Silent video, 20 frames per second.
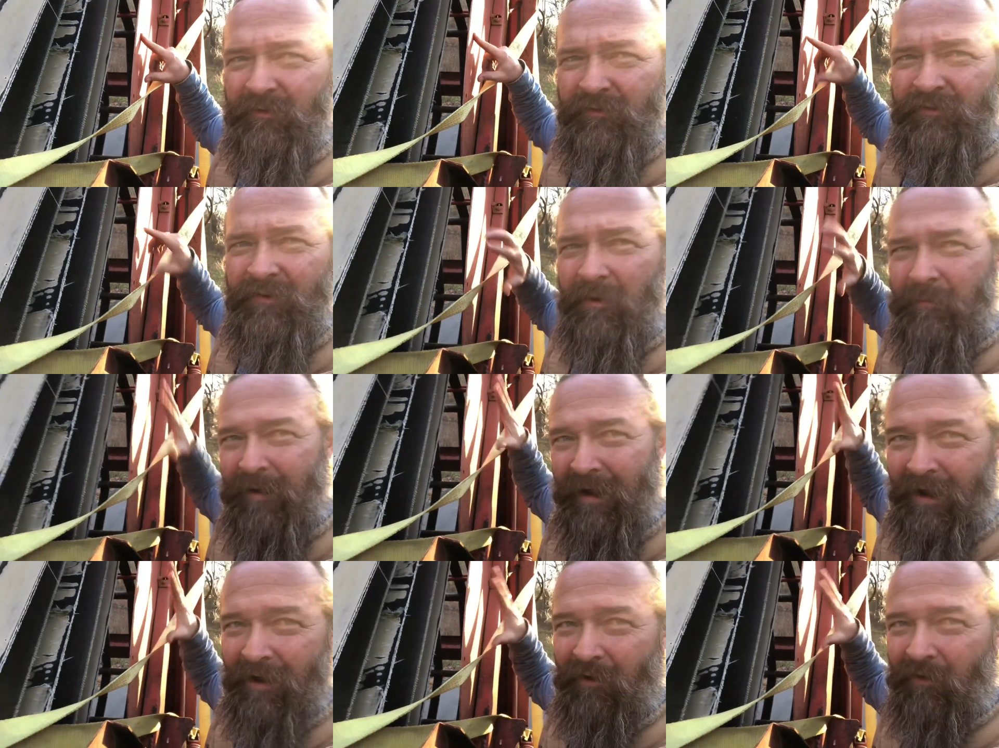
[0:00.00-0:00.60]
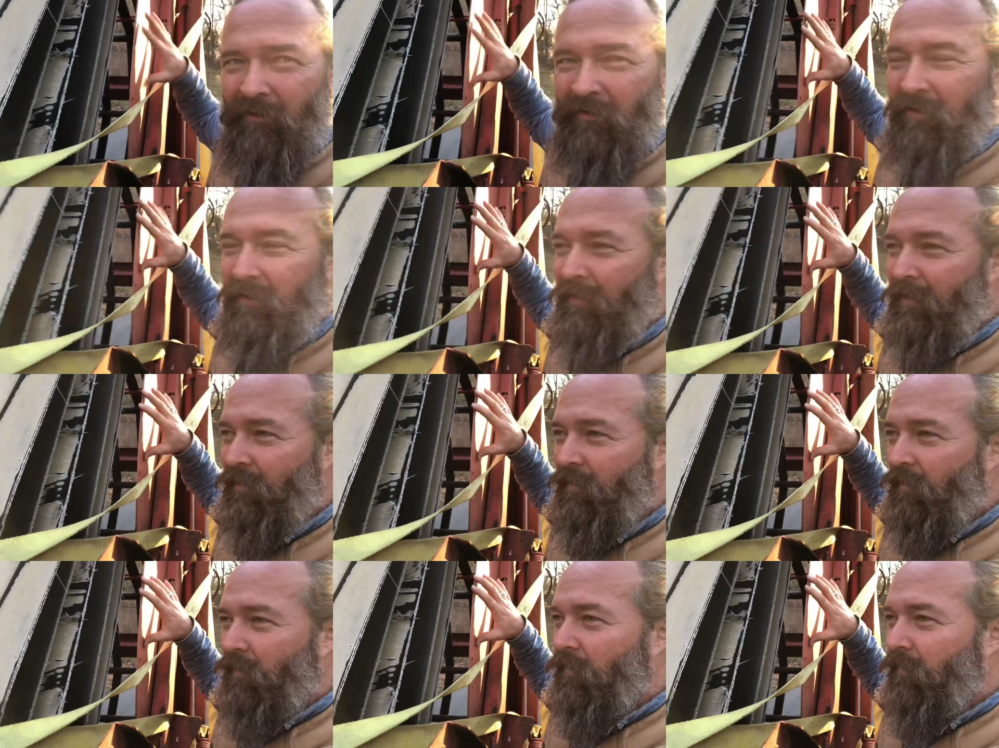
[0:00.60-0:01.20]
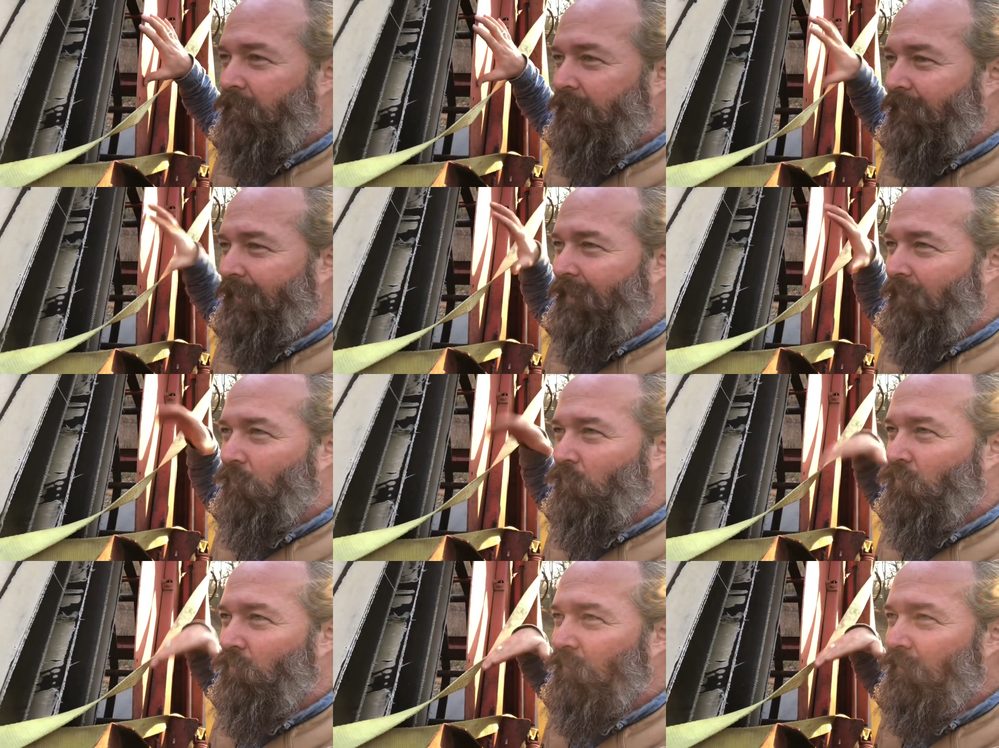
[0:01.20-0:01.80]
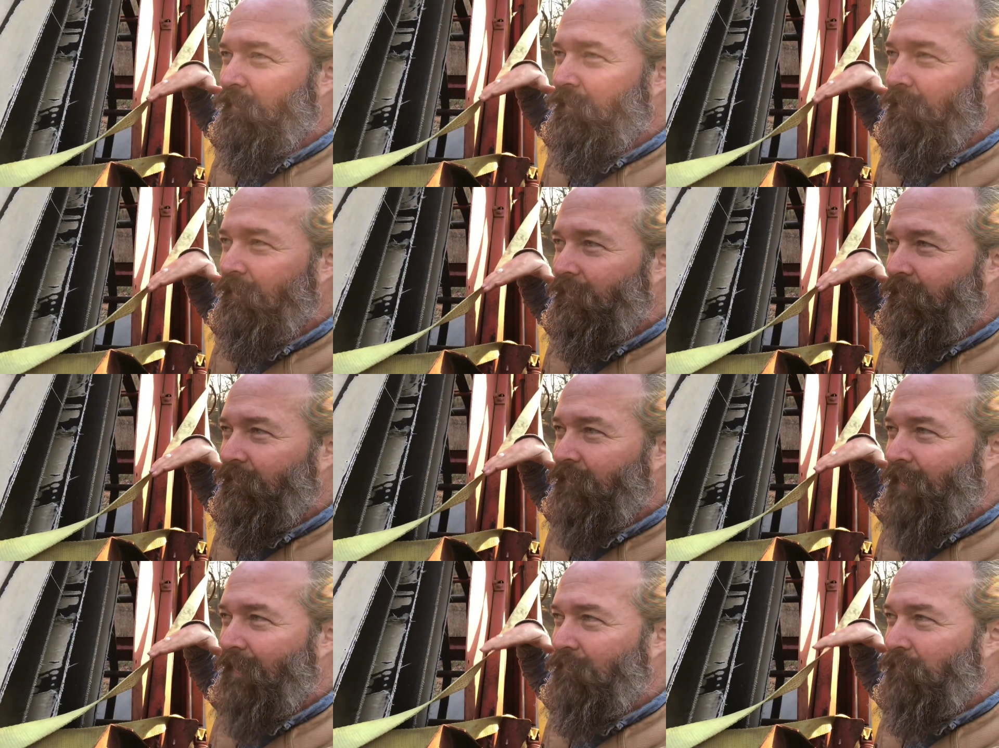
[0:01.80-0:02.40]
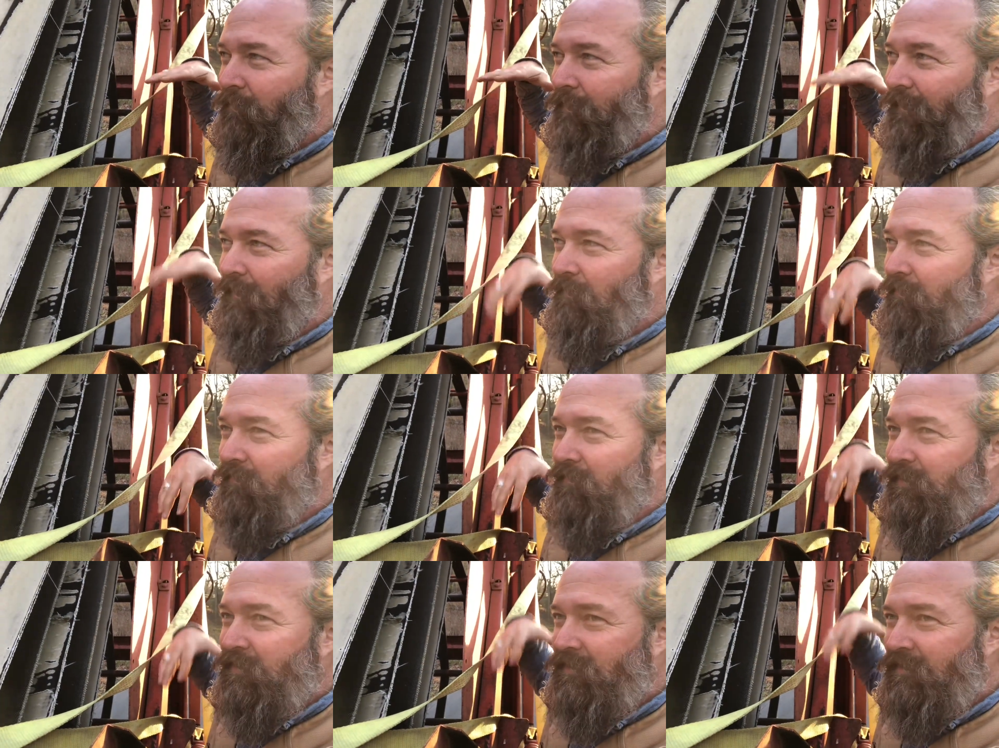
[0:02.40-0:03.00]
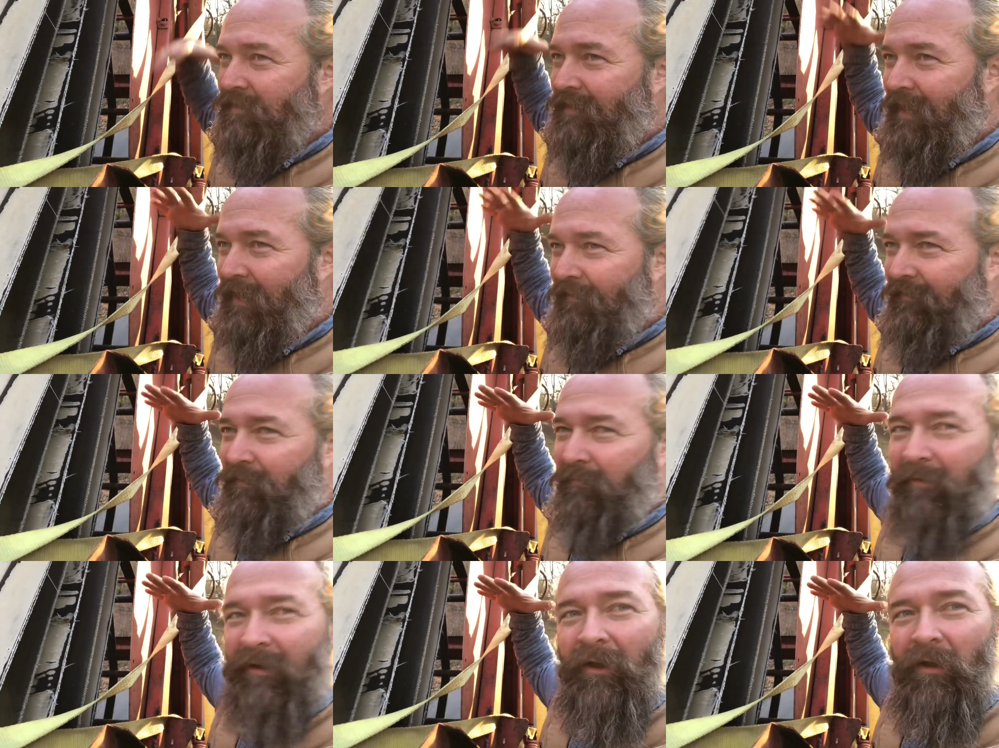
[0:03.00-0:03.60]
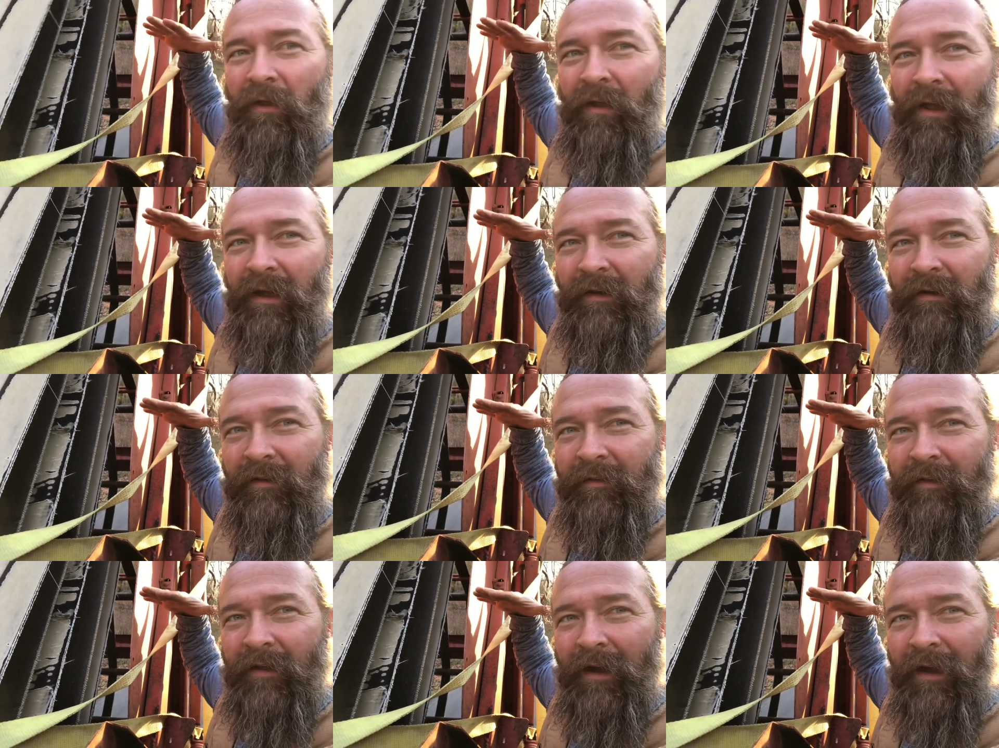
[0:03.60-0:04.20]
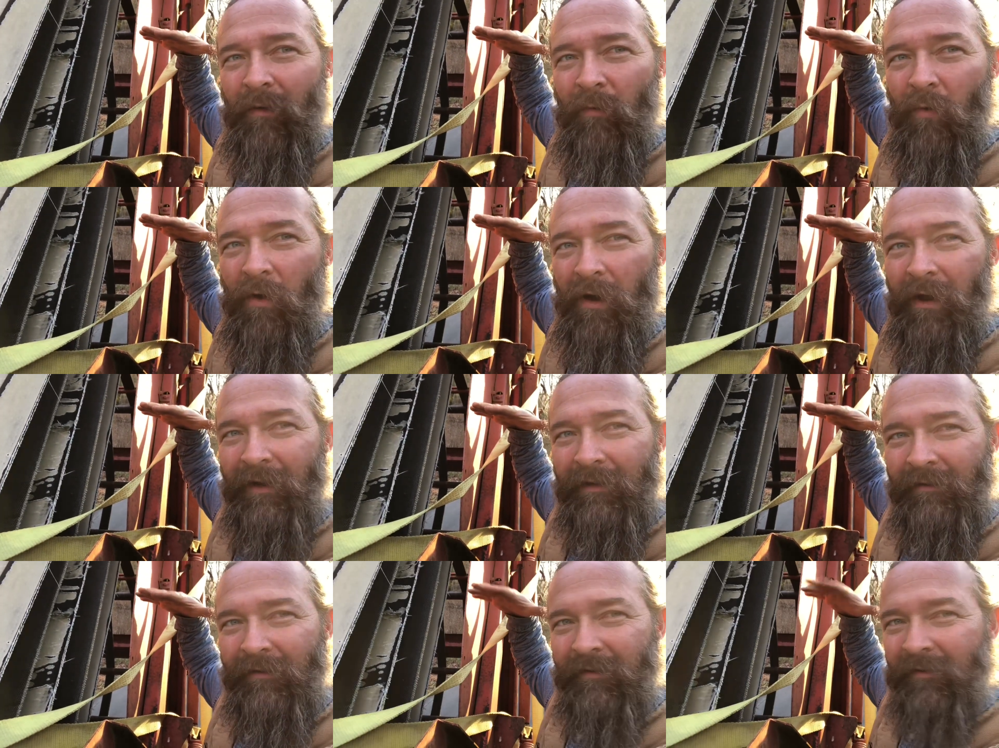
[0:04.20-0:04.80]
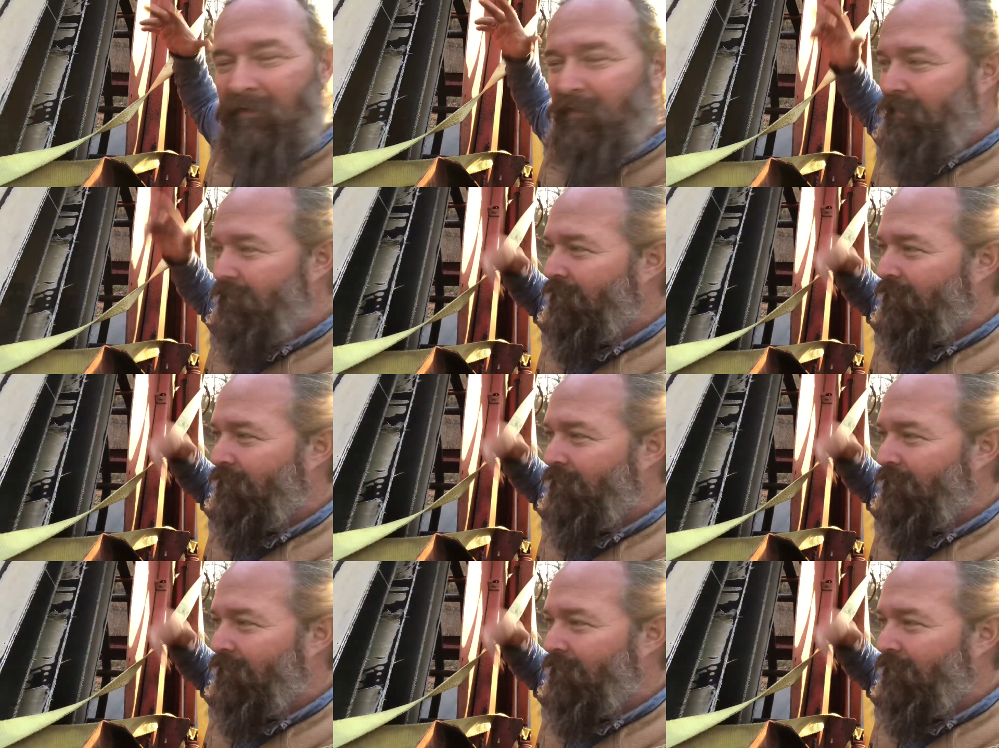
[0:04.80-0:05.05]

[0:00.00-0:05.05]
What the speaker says: somehow that I would be able to set the bale height that I want.